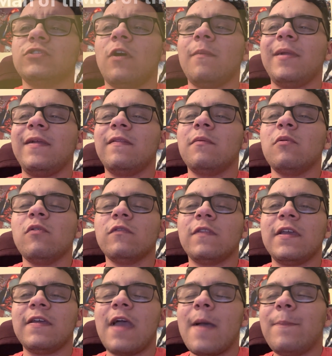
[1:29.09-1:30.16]
So, I mean, the,
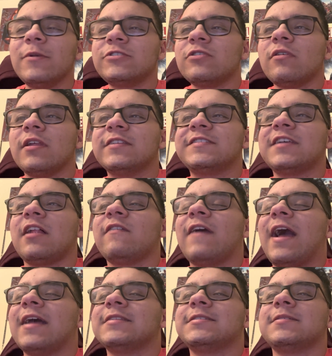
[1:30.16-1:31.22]
the episode itself
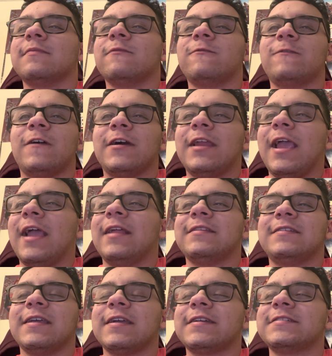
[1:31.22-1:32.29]
had some fun
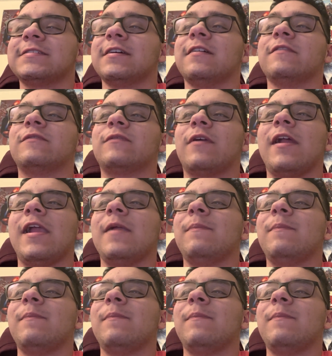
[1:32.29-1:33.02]
antics of Ray